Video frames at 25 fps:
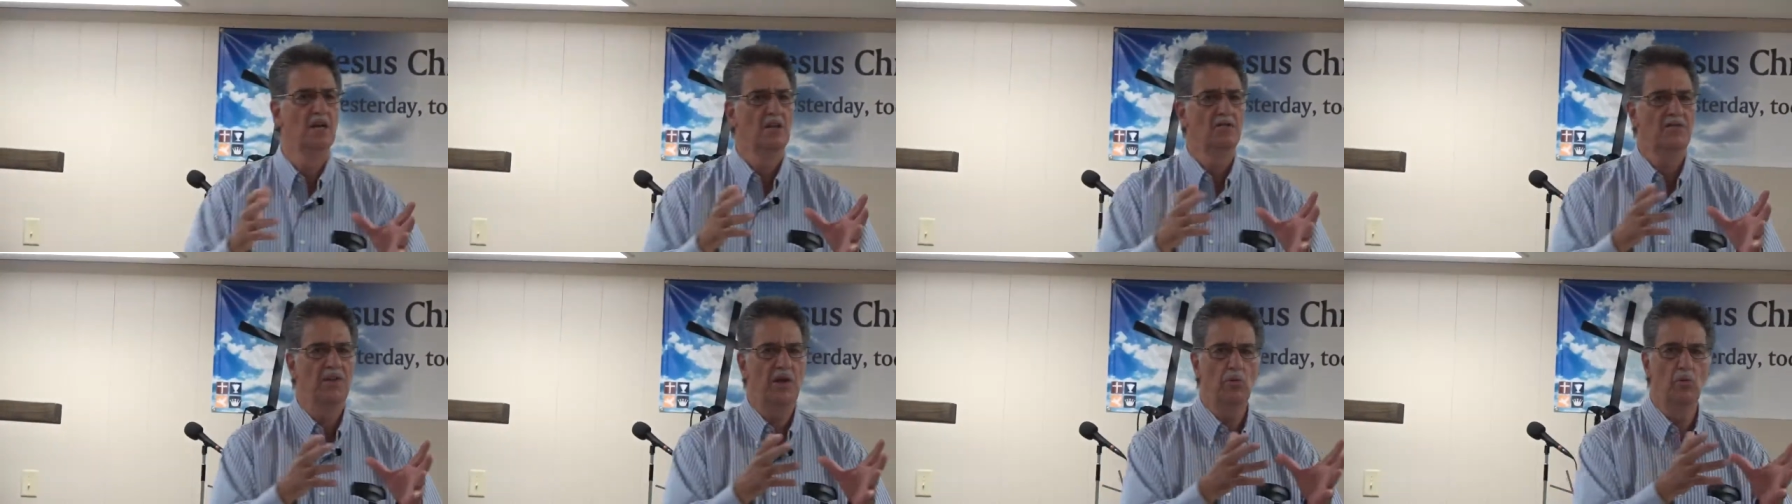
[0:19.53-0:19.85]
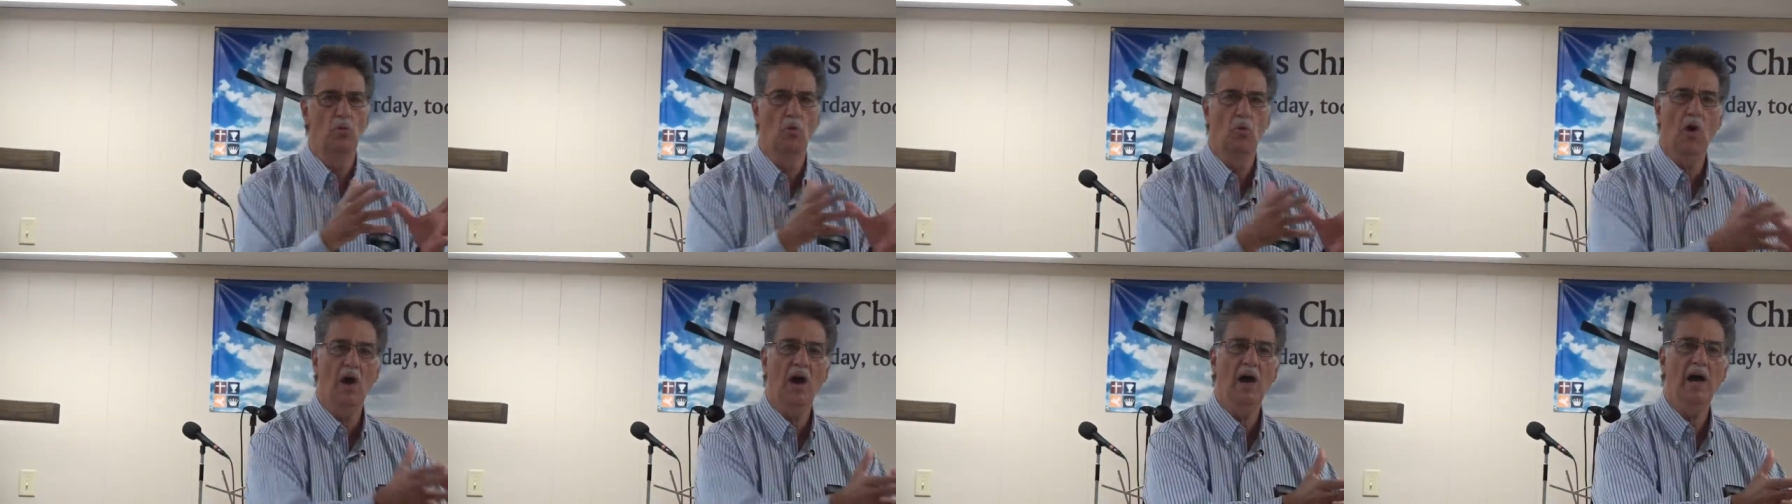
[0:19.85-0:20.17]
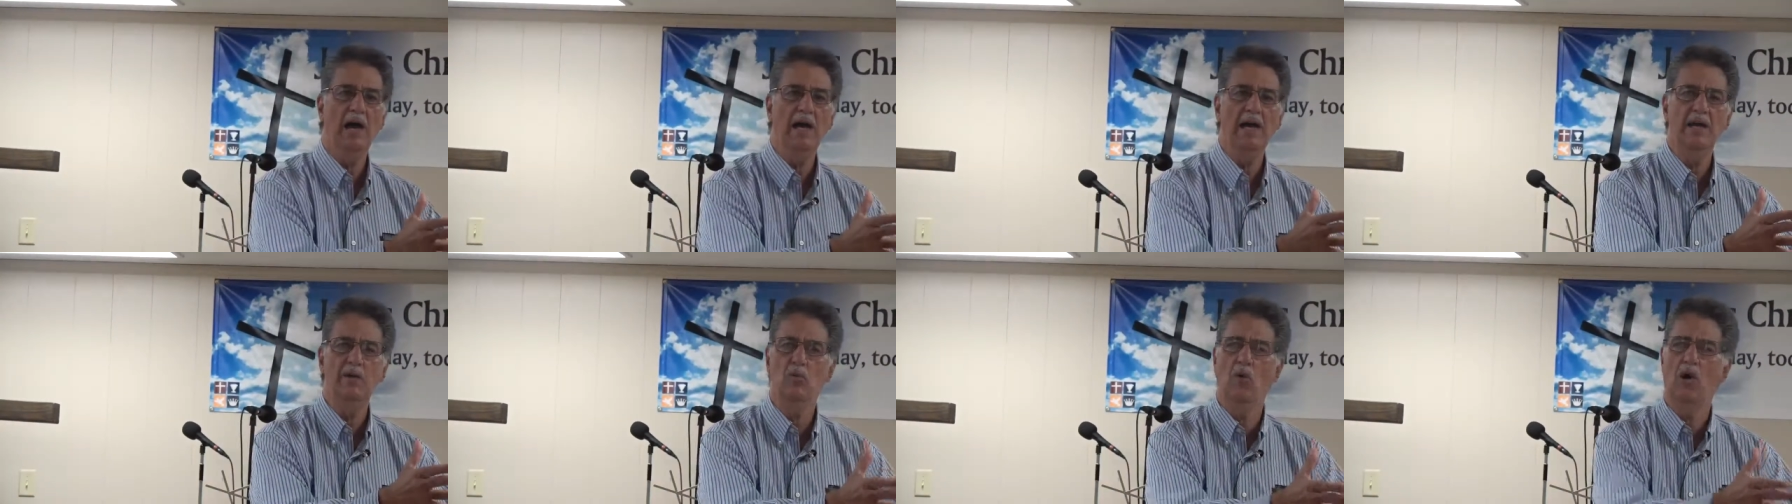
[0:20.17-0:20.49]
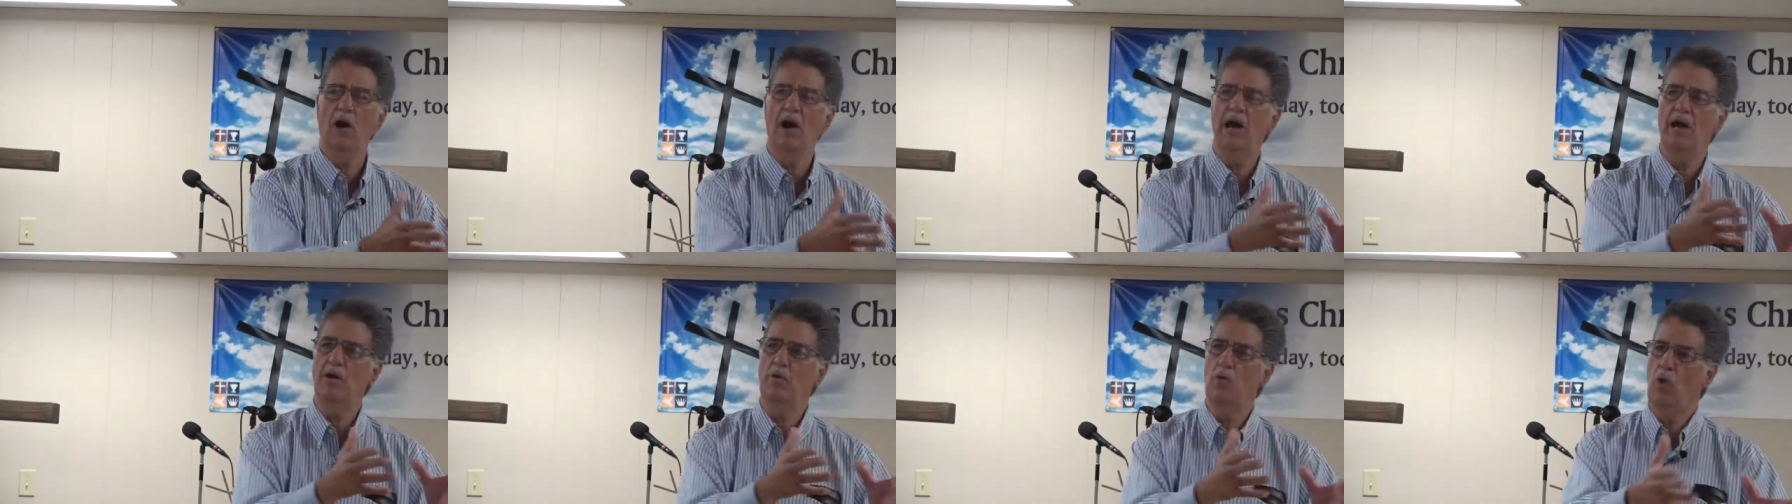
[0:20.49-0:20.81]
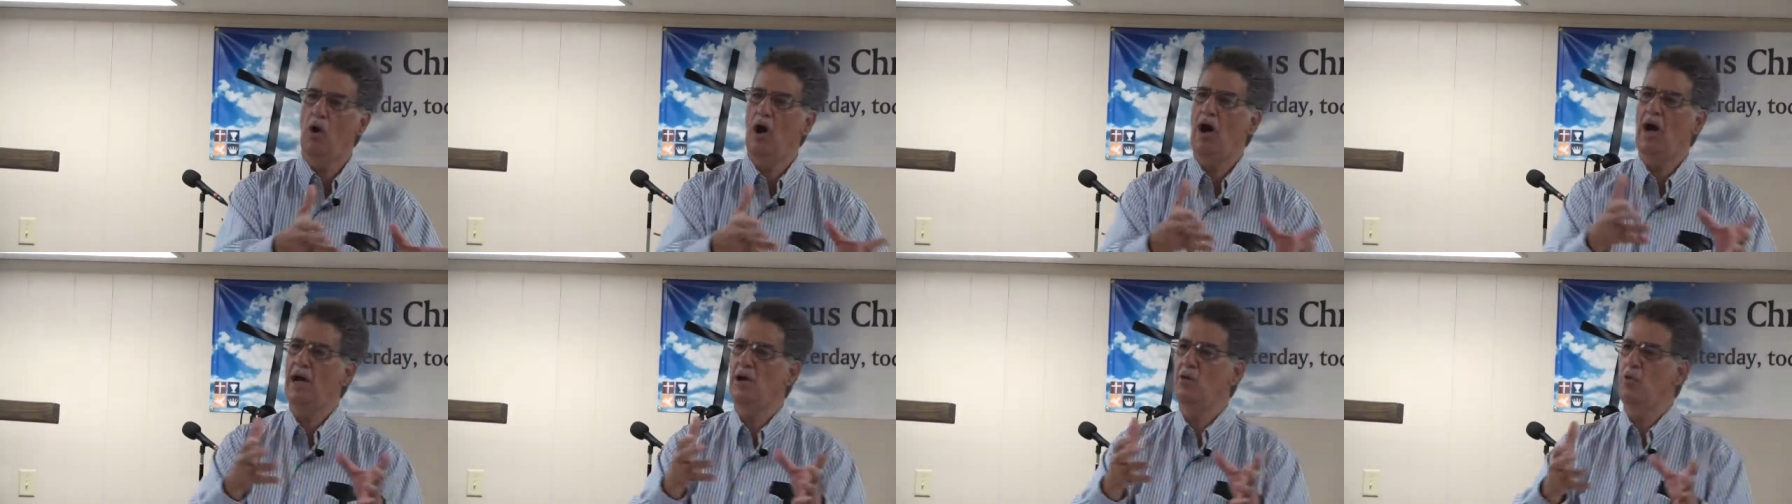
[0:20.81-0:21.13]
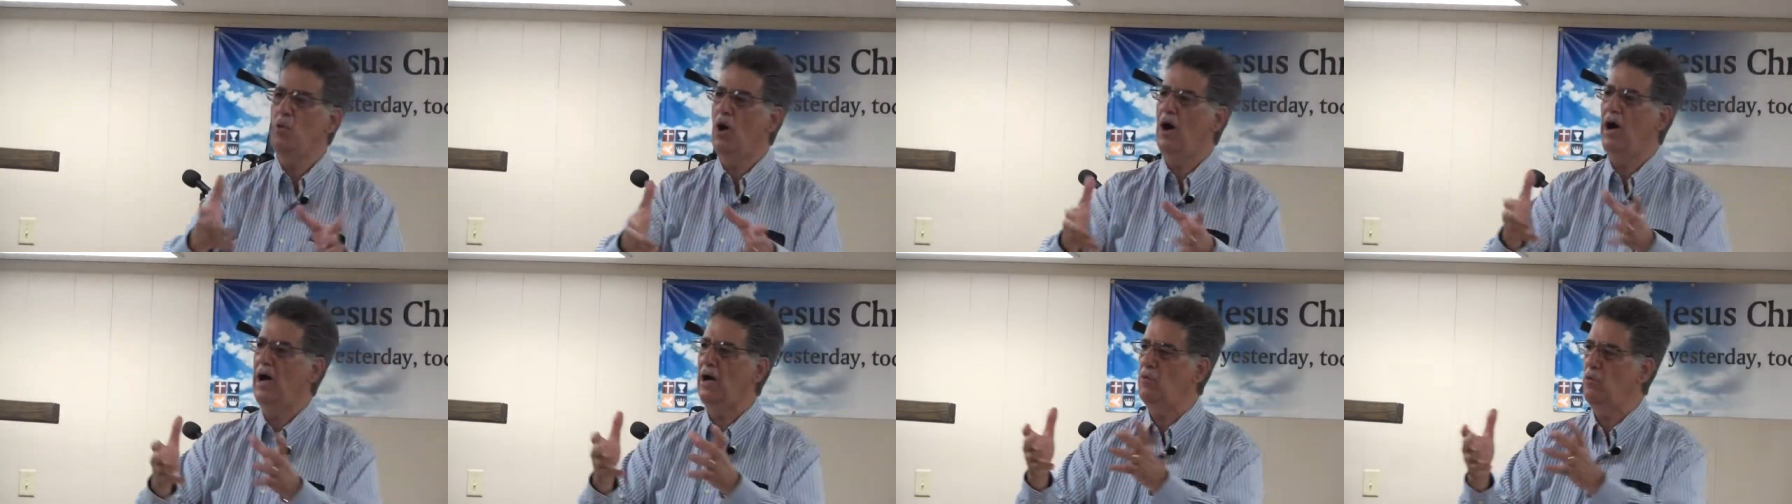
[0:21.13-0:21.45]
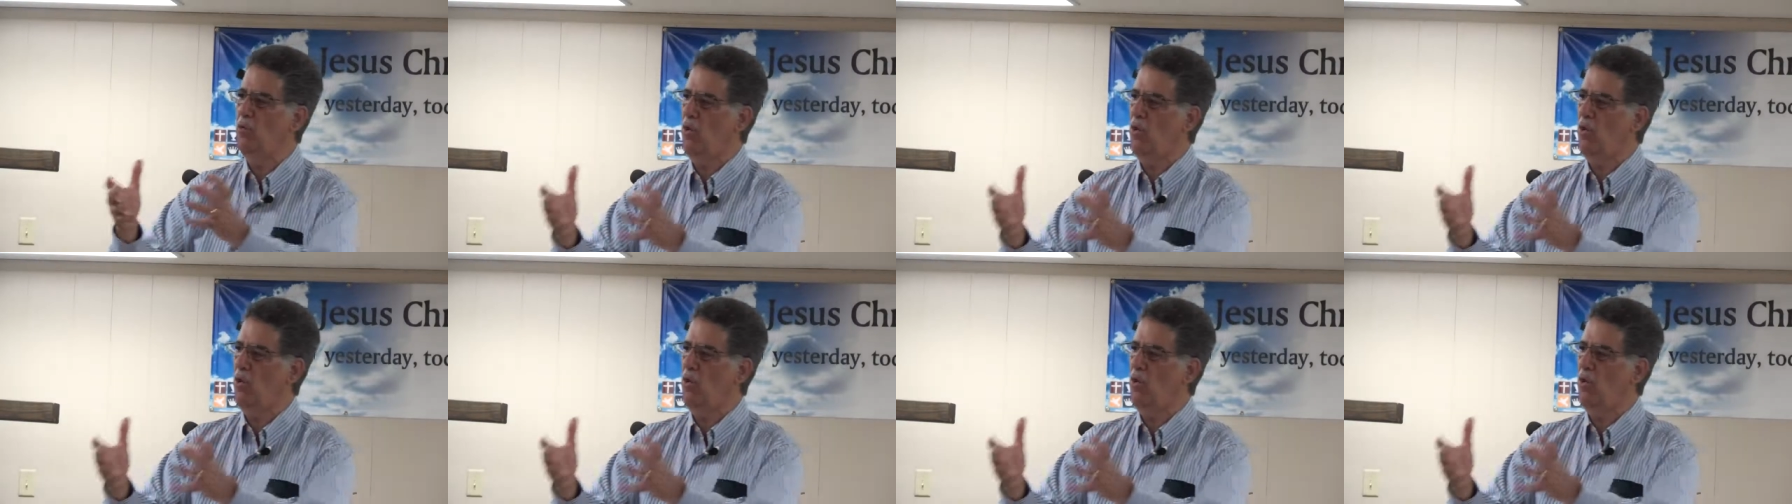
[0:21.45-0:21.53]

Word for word: then why, why, why, why,